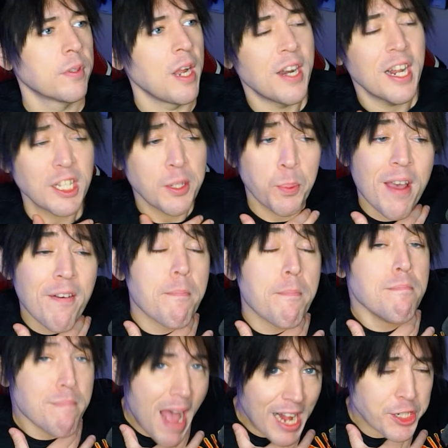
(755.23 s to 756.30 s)
next up we have
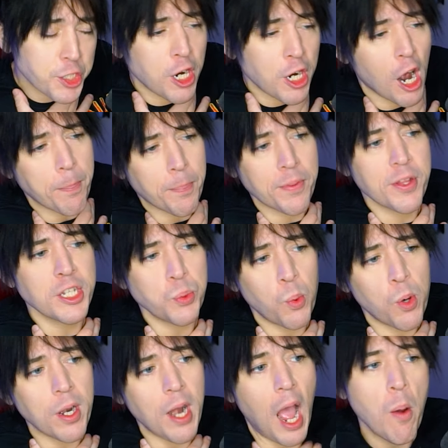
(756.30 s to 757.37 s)
Magikarp, and this
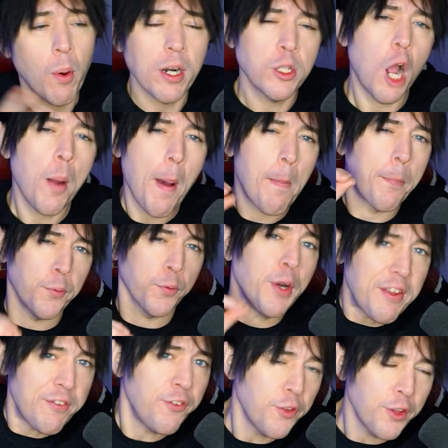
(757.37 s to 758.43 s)
one I want to talk about
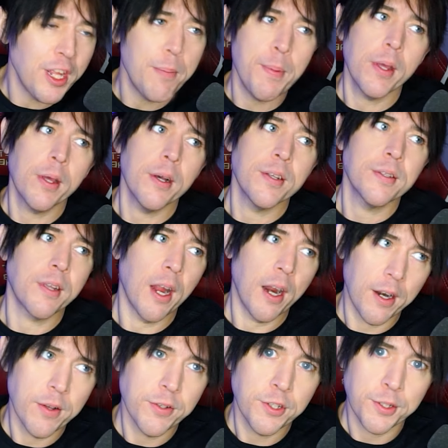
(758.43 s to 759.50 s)
briefly because
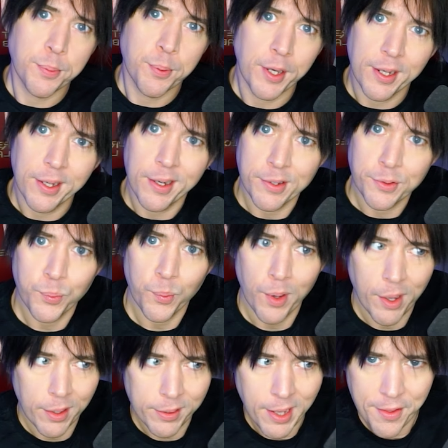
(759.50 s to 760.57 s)
Gyarados is pretty good as
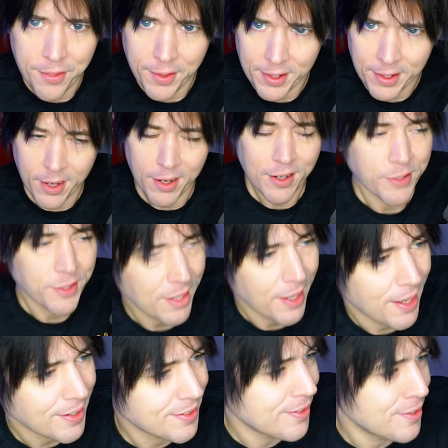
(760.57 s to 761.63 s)
well. I think Gyarados
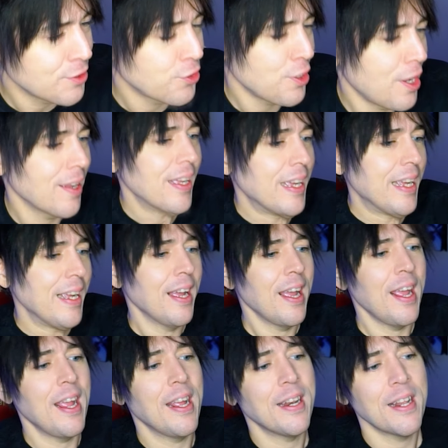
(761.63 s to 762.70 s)
EX in this set,
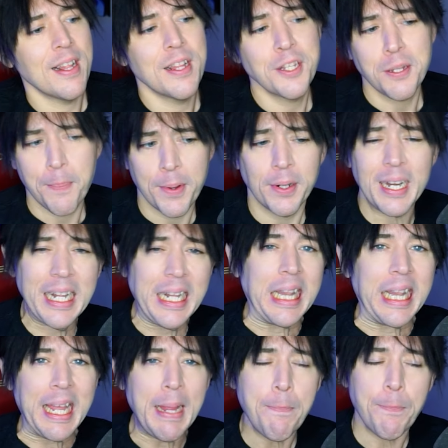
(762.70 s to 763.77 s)
and this ability
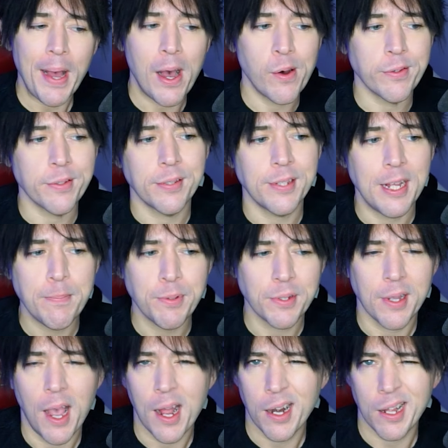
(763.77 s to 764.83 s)
Leap Out seems
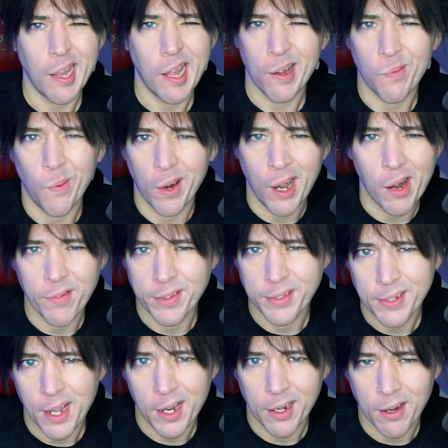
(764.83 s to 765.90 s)
kind of like whatever. It's
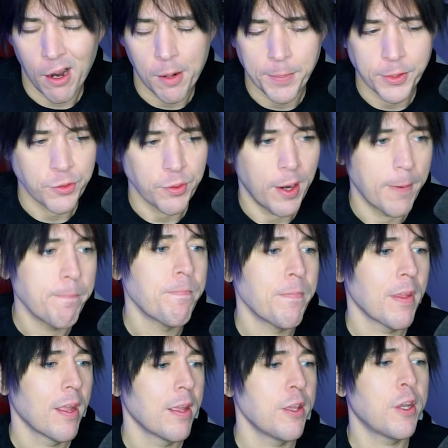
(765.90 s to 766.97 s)
kind of garbage, right?
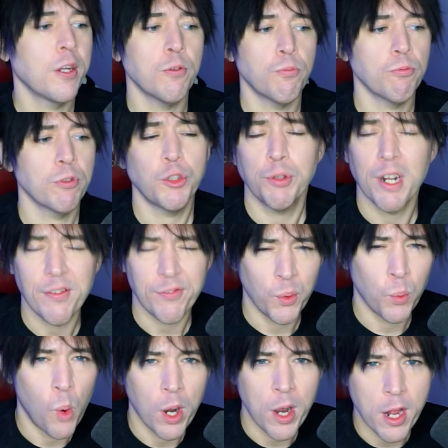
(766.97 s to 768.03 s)
You can retreat it for
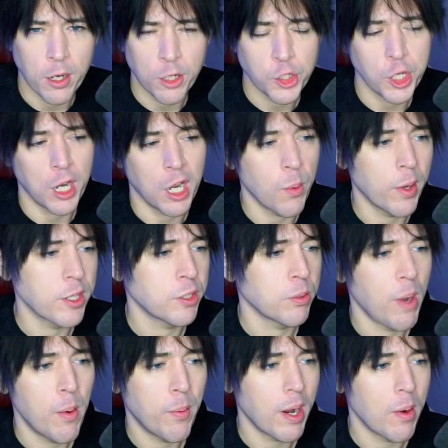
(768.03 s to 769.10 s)
1 energy anyway, so why
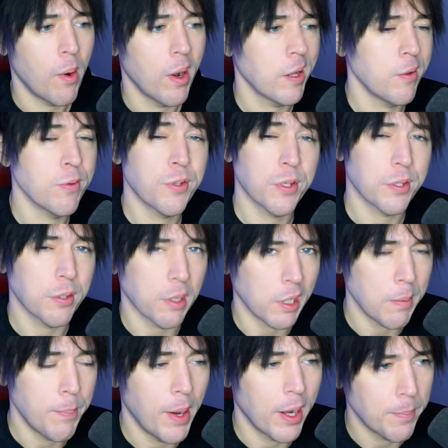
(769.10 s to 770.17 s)
would I want to use this
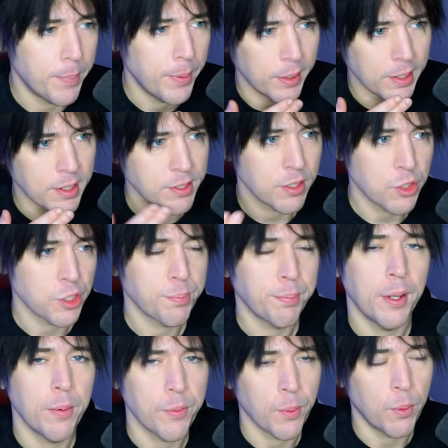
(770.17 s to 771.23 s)
Leap Out ability instead of just
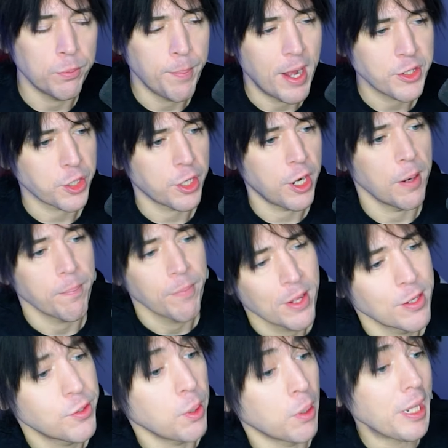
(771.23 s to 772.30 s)
playing with old Magikarp?
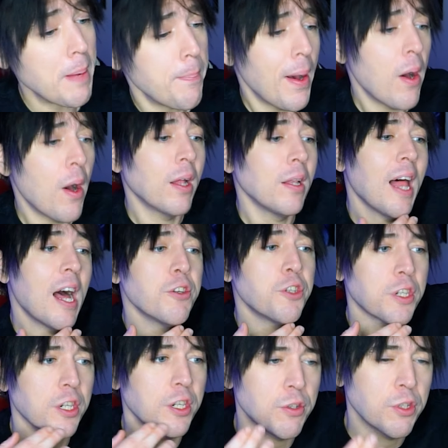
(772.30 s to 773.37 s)
So Leap Out allows you
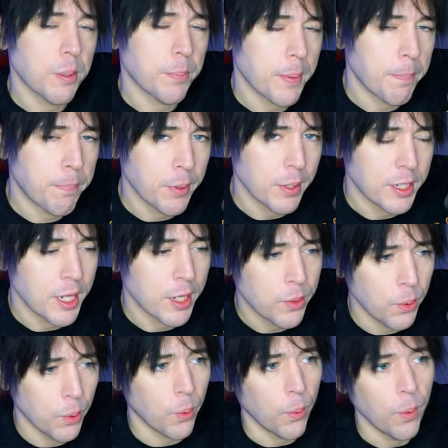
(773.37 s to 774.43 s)
to do something pretty
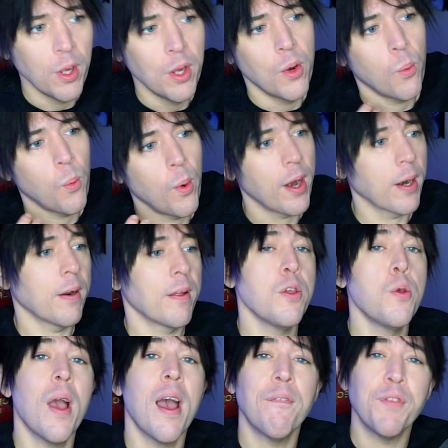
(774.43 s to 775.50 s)
cool, where you
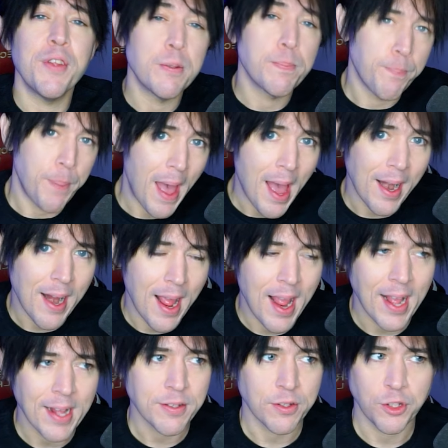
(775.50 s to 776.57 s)
have these bad
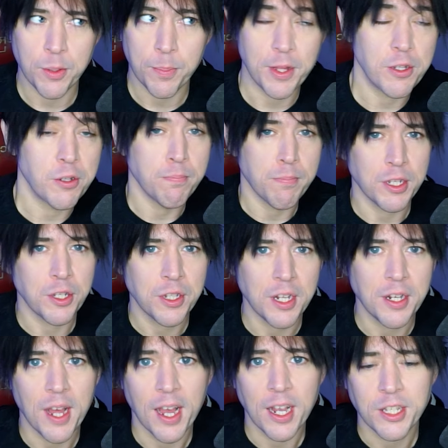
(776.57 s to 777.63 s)
hands and some of these Misty
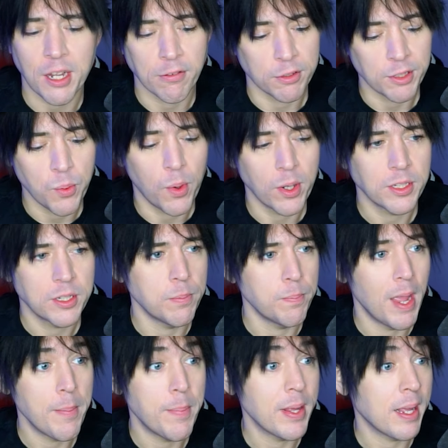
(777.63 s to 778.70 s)
decks that really want to
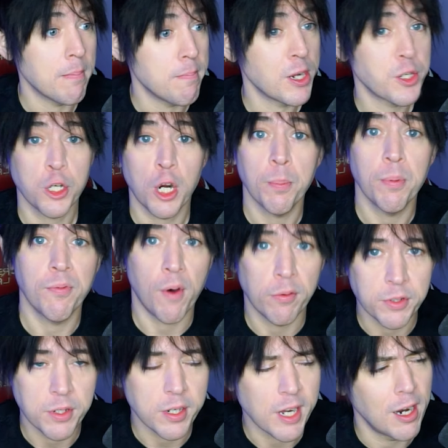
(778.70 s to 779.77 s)
maybe get Magikarp evolved
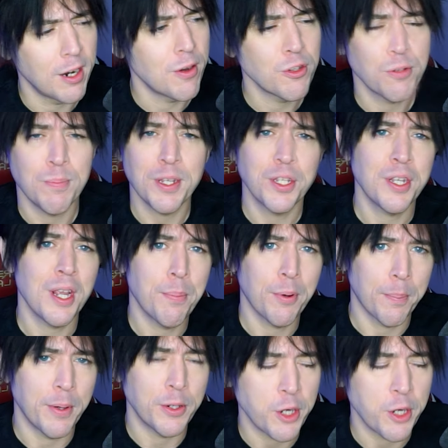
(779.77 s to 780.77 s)
into Gyarados, Misty it, put a bunch of